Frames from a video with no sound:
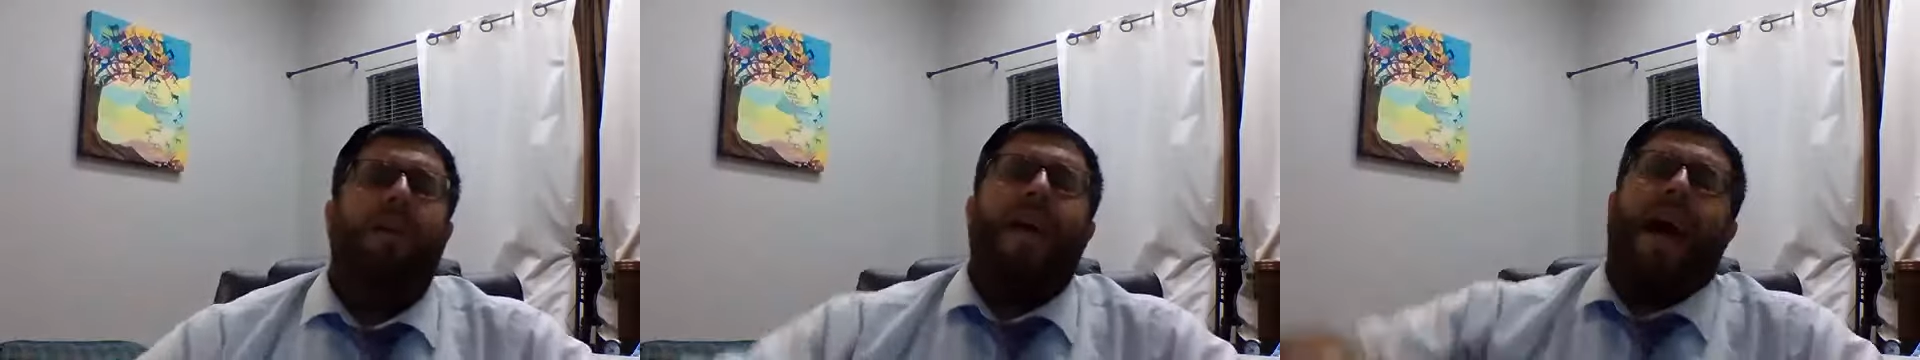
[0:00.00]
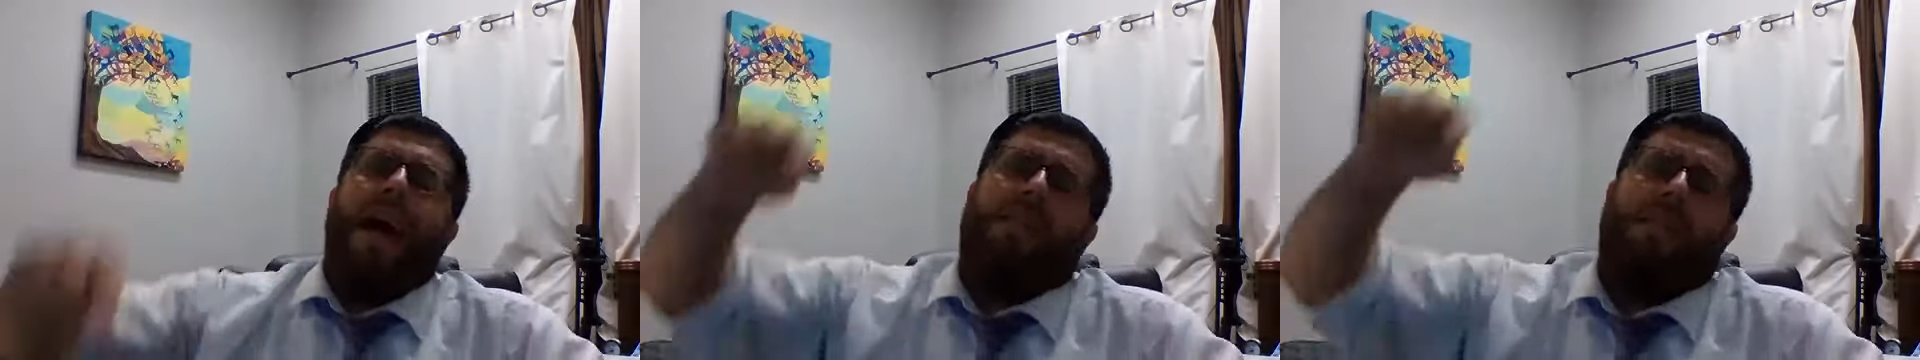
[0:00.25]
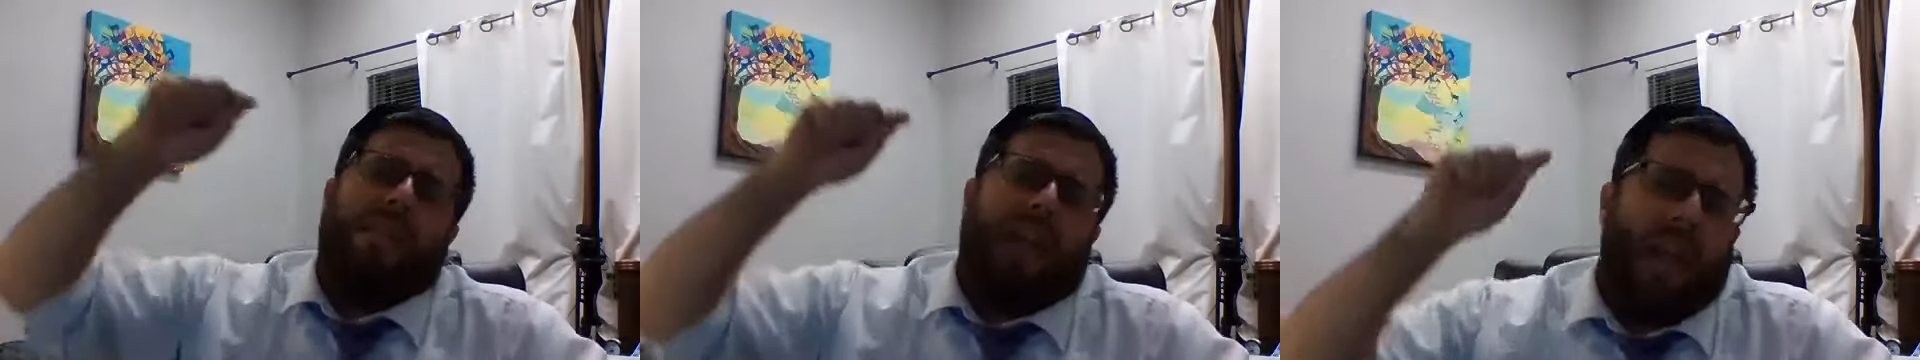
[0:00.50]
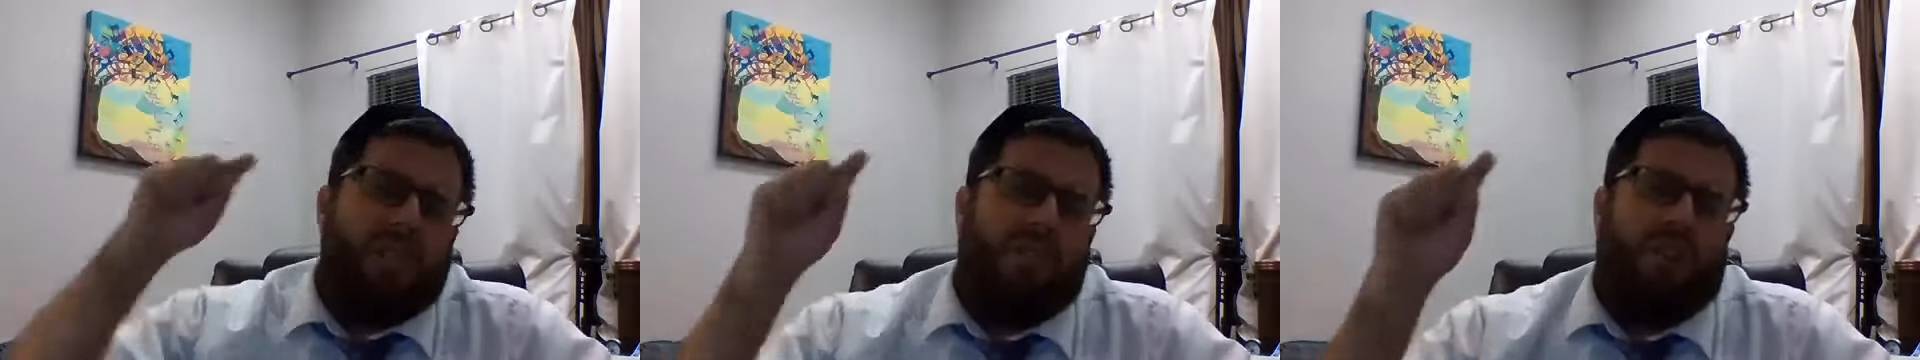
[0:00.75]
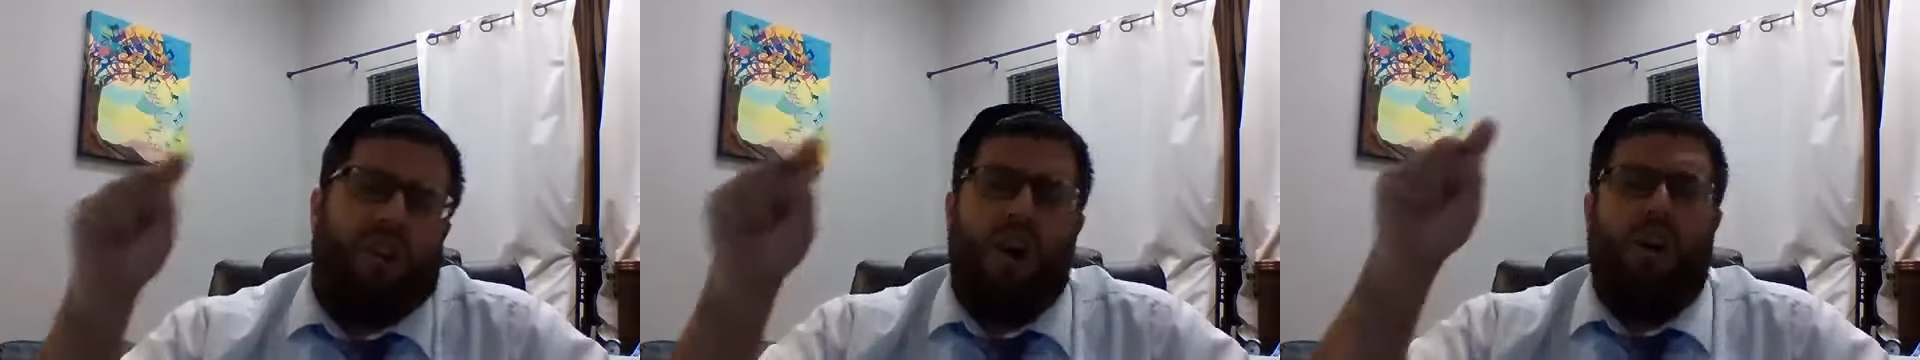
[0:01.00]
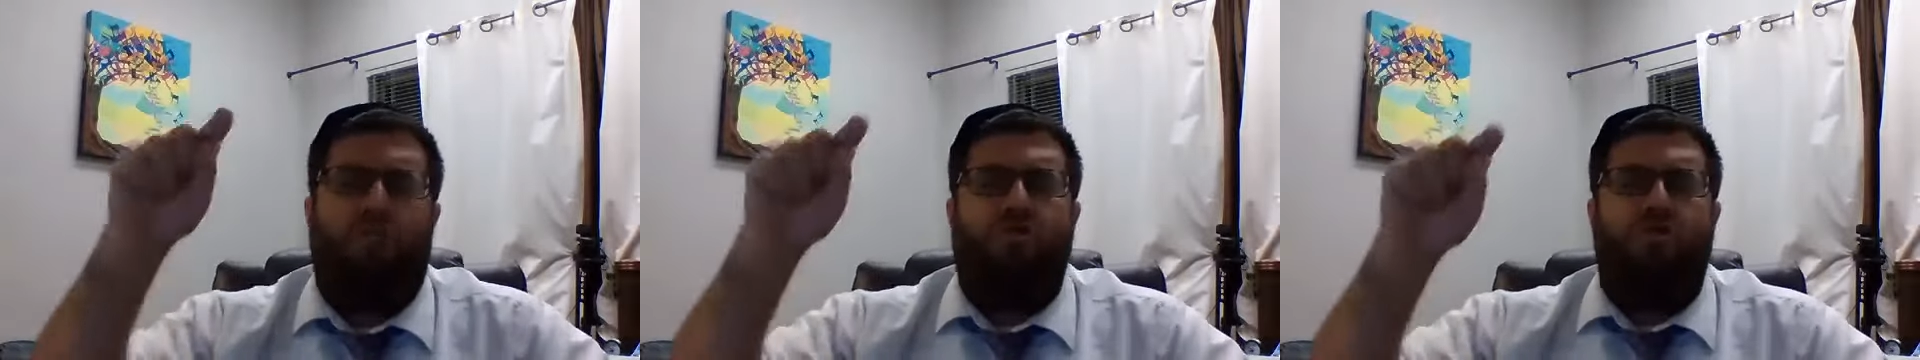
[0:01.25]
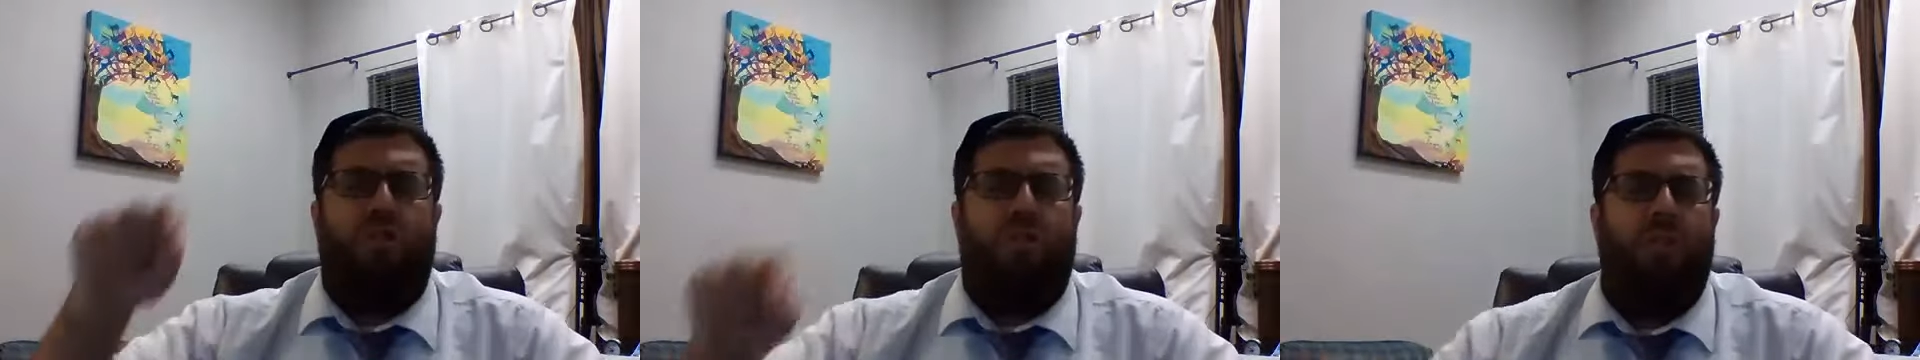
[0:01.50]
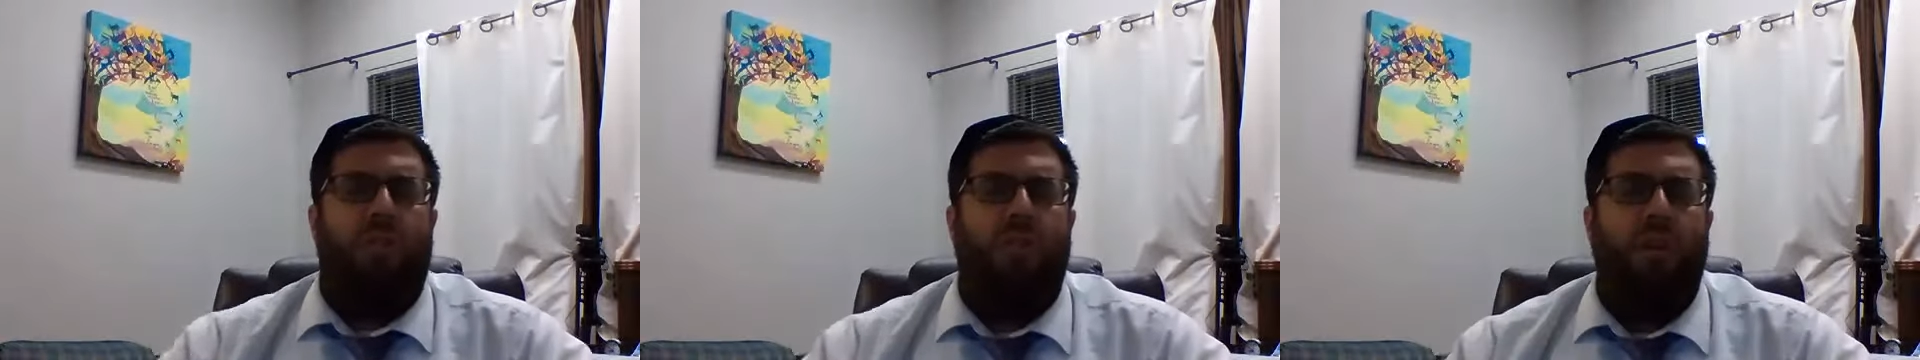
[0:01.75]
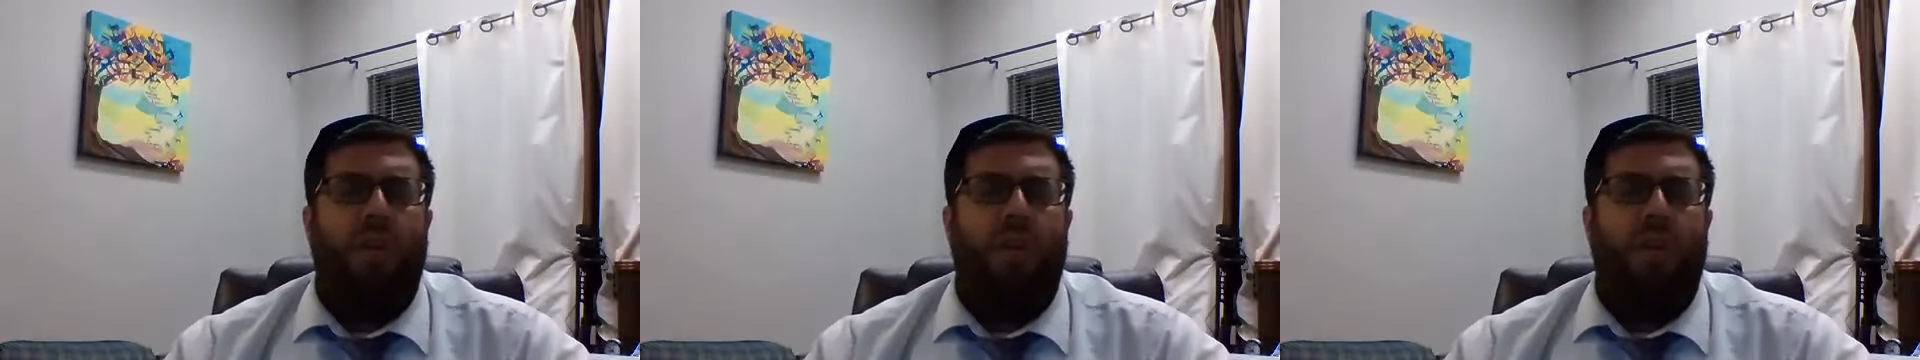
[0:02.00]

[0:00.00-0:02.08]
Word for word: Yes, it's against your culture.